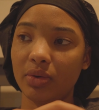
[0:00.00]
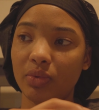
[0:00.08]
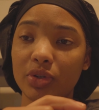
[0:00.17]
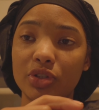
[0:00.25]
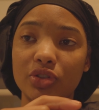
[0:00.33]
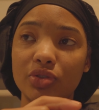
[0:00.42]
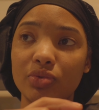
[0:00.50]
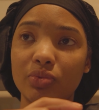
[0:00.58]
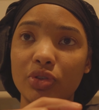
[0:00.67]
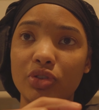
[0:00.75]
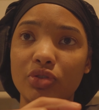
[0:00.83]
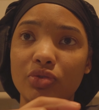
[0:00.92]
What you,
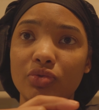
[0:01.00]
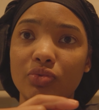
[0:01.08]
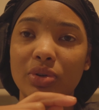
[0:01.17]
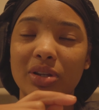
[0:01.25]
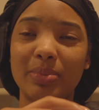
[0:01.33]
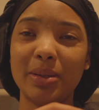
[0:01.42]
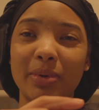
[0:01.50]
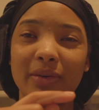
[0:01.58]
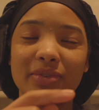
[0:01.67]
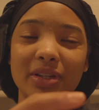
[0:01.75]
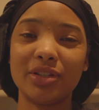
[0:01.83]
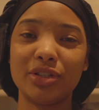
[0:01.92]
what you what people
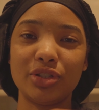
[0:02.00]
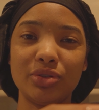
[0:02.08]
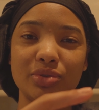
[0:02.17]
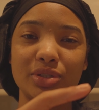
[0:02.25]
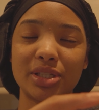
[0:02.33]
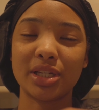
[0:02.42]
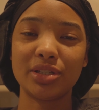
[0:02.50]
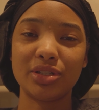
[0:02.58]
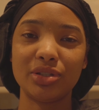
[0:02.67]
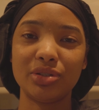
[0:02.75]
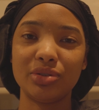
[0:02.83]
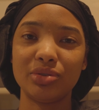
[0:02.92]
have done to you, said
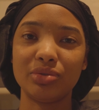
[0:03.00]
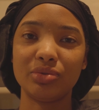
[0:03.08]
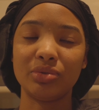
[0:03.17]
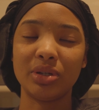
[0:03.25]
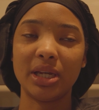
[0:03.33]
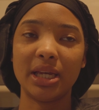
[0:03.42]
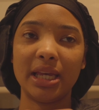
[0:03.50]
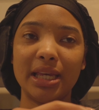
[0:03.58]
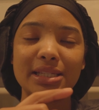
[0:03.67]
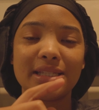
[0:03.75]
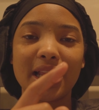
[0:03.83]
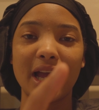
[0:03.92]
to you,
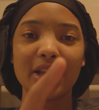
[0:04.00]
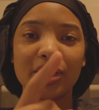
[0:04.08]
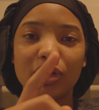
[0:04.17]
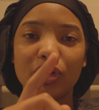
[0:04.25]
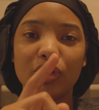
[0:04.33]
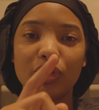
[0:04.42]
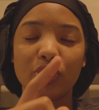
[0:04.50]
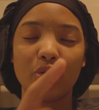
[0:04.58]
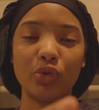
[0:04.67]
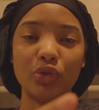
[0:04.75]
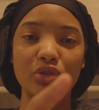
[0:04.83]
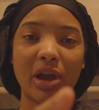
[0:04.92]
is not
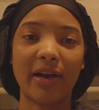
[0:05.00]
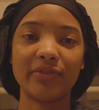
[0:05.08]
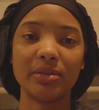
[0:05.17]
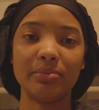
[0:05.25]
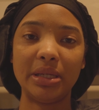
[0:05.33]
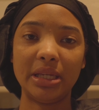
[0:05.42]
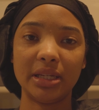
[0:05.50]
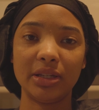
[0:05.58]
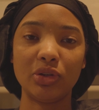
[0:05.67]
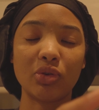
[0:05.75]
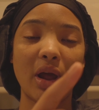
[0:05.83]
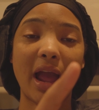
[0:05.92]
who you have to be.
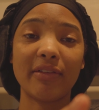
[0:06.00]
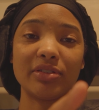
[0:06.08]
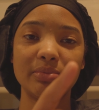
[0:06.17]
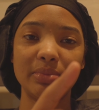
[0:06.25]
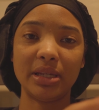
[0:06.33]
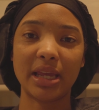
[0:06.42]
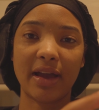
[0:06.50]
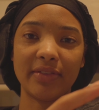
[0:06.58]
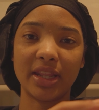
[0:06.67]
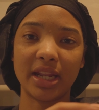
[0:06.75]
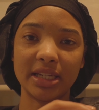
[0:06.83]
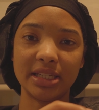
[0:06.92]
You don't have to be have
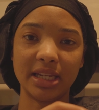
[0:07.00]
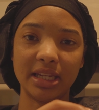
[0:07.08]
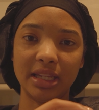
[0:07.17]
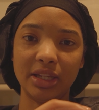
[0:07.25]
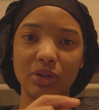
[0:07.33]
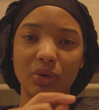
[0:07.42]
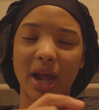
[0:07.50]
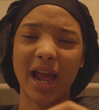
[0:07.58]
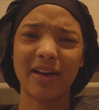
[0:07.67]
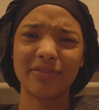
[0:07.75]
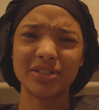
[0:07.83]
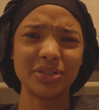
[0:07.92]
that identity. You don't
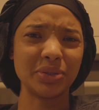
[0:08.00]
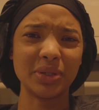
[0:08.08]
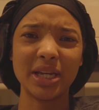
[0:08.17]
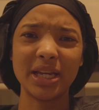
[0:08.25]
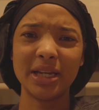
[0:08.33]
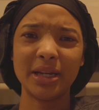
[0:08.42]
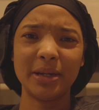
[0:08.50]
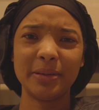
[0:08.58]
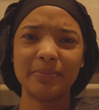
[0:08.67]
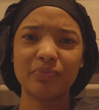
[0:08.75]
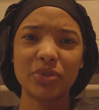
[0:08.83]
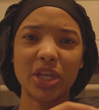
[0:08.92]
have to
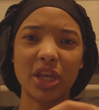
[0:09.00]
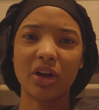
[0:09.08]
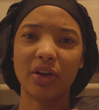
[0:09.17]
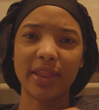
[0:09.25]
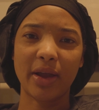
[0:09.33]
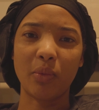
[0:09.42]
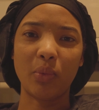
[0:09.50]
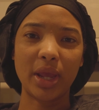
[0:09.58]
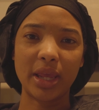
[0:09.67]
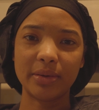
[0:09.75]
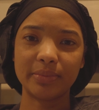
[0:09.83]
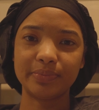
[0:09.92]
take on that
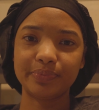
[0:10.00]
weight.